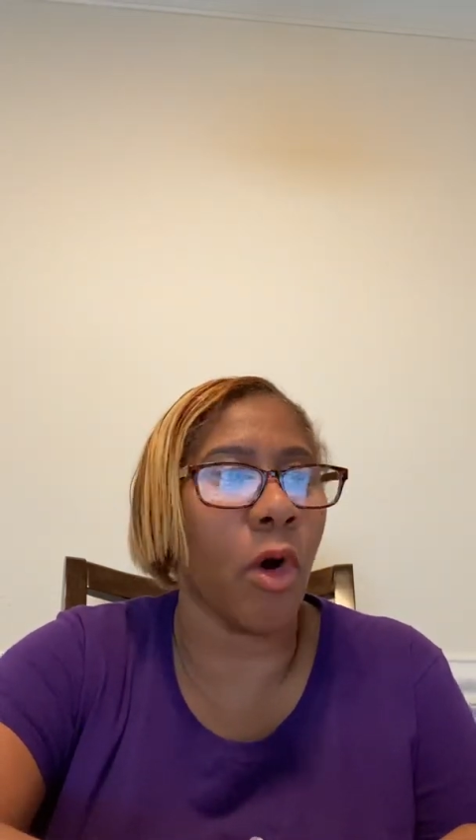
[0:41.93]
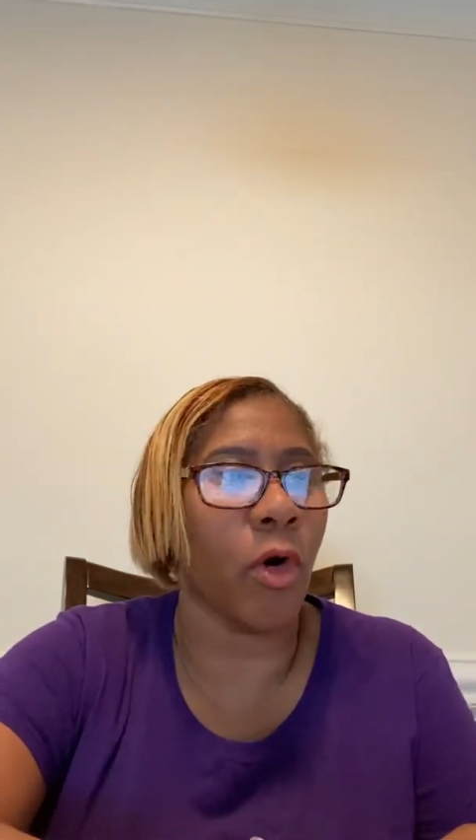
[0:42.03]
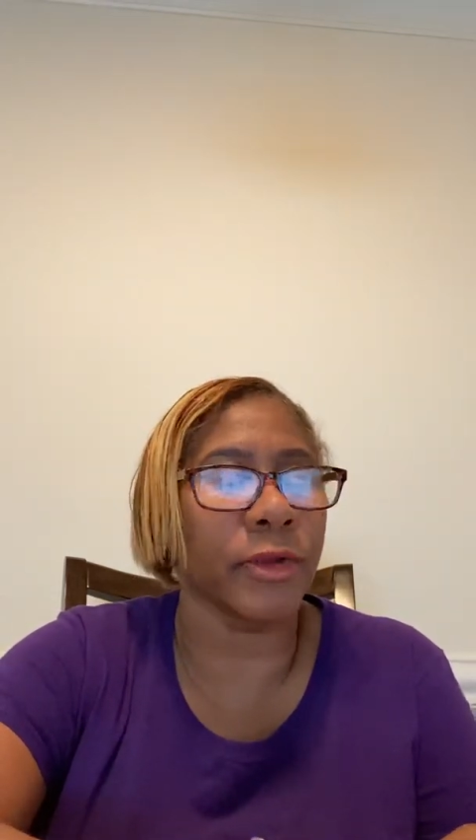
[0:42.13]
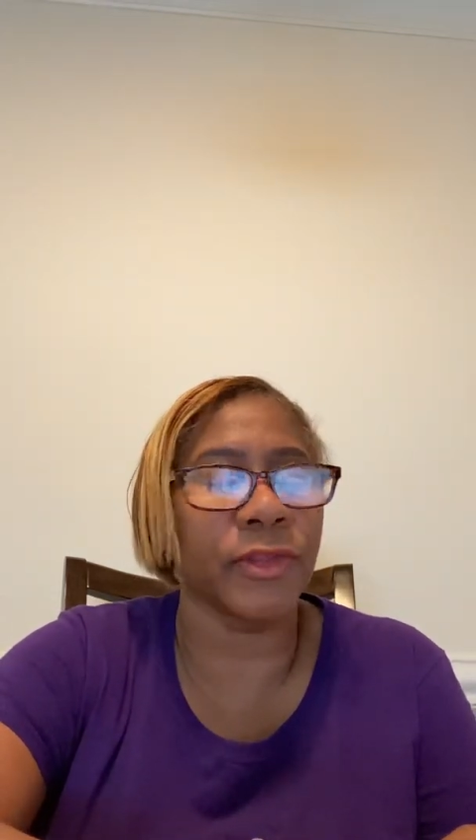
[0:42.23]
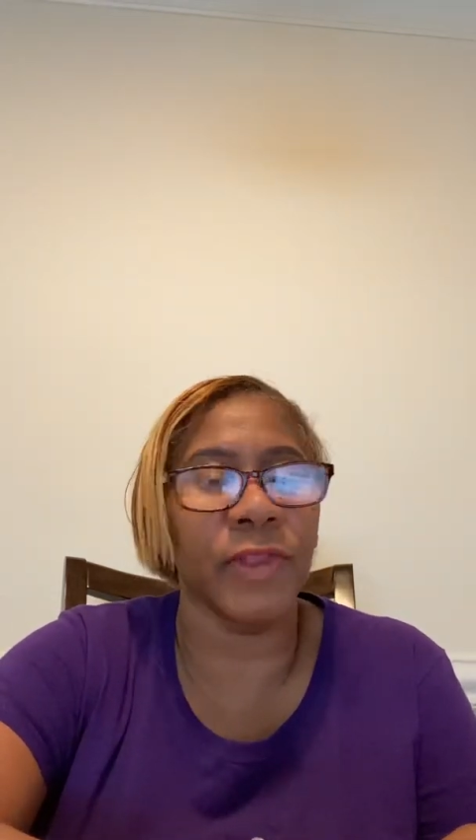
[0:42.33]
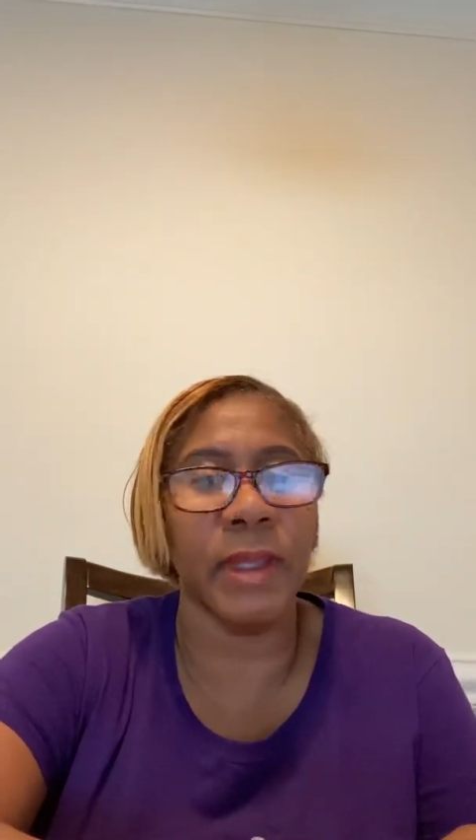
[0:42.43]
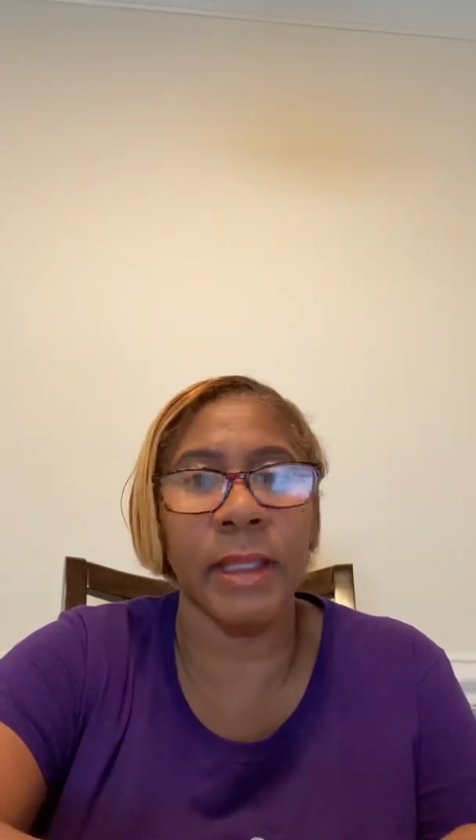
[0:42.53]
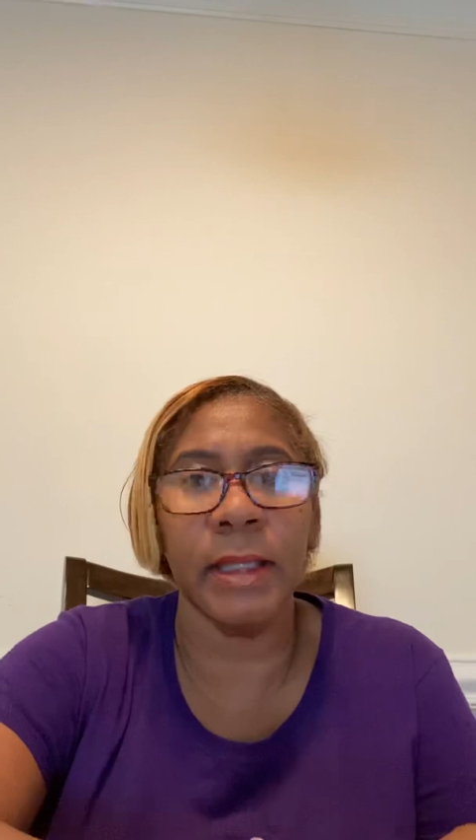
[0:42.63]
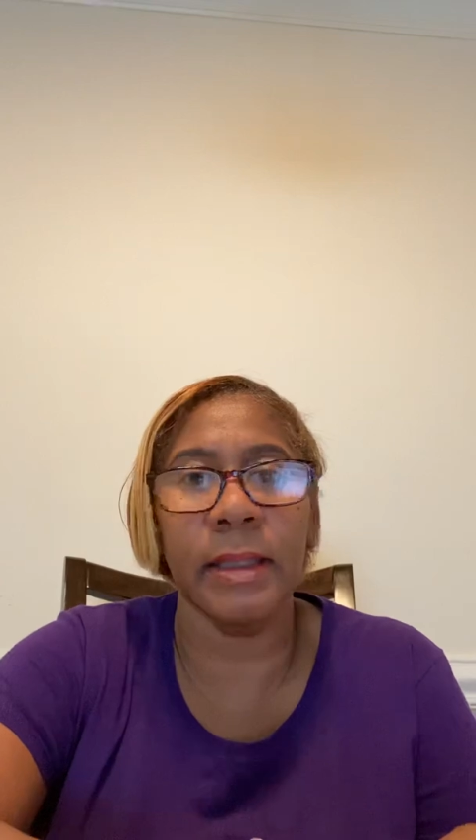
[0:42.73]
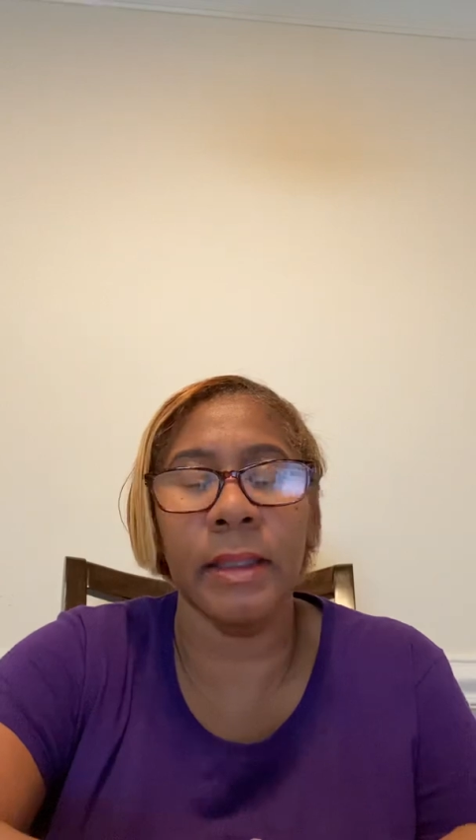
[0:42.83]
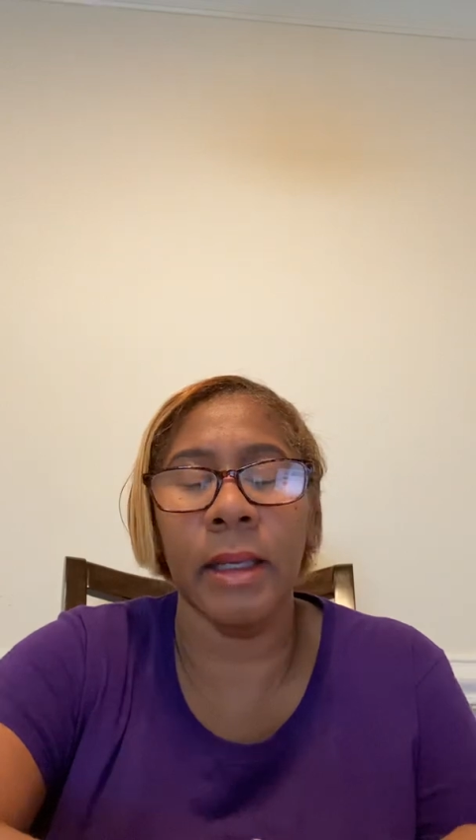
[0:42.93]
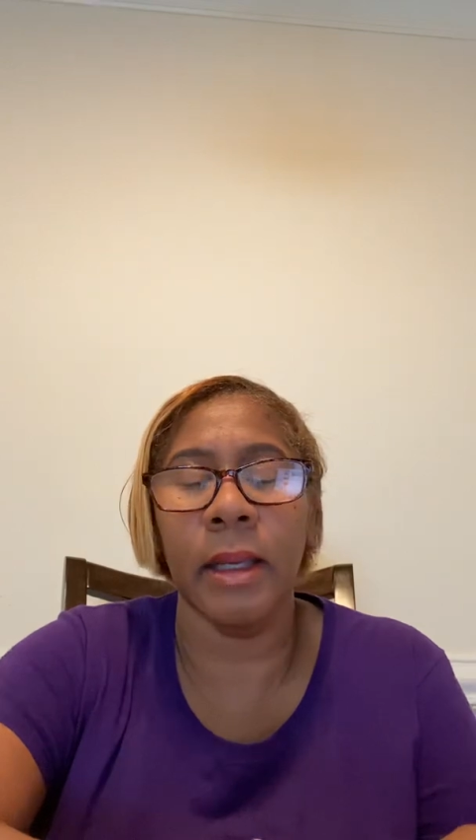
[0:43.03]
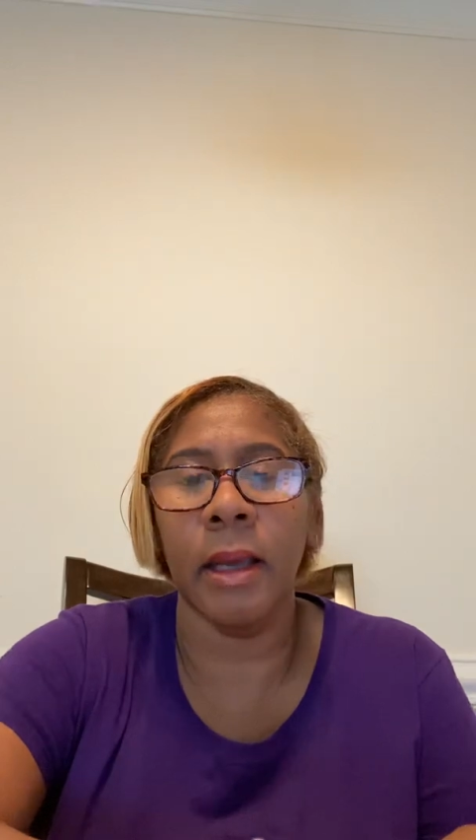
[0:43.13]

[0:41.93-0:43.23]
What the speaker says: or a thing,